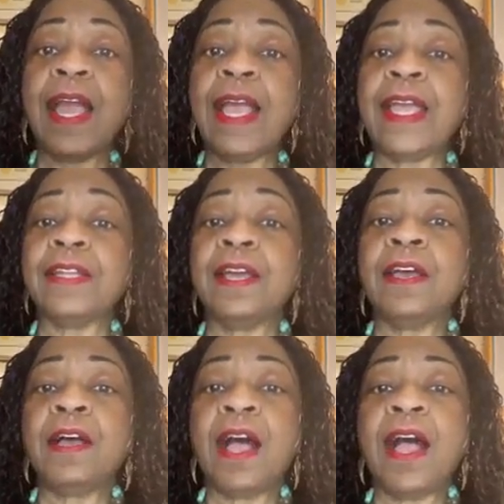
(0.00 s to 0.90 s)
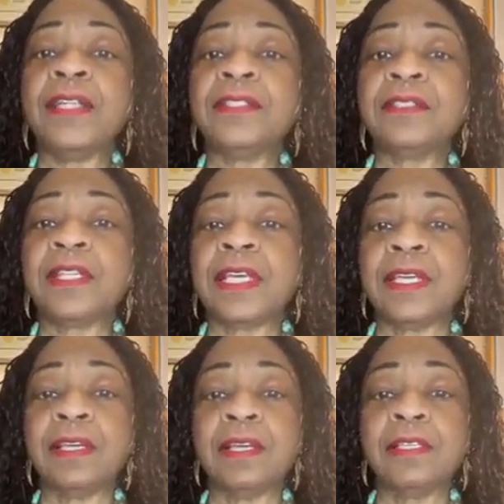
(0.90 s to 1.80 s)
and
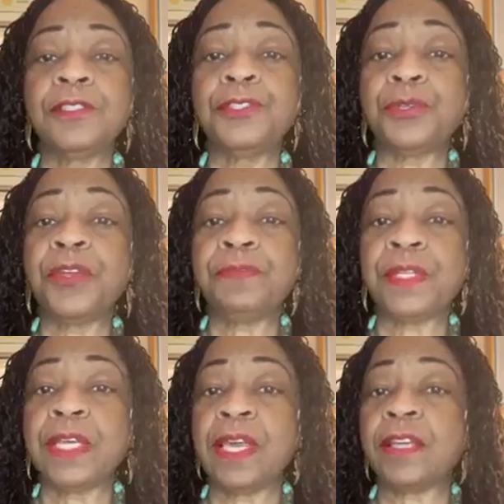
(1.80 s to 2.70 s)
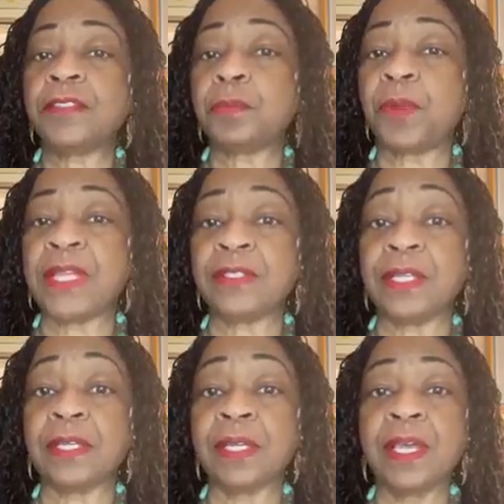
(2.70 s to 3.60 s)
honestly, joyfully
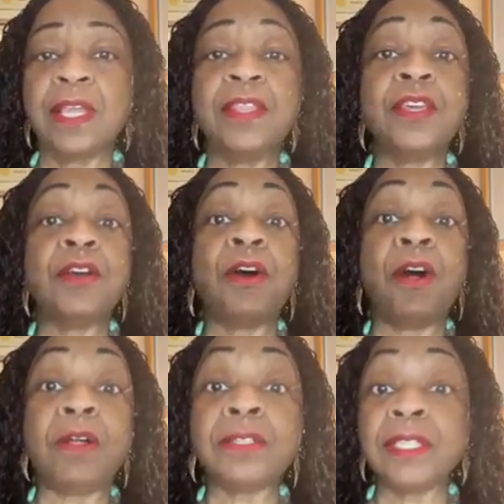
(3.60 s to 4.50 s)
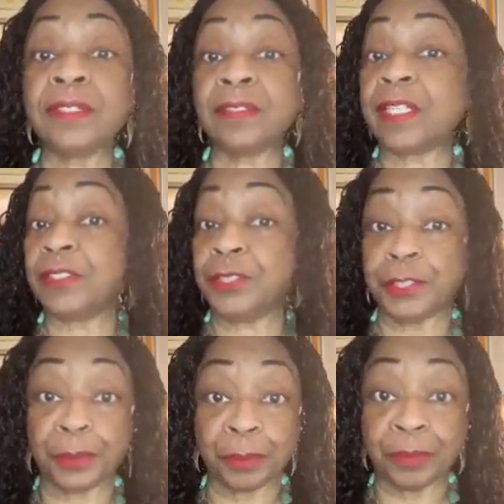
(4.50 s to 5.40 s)
expressing the allness that's you.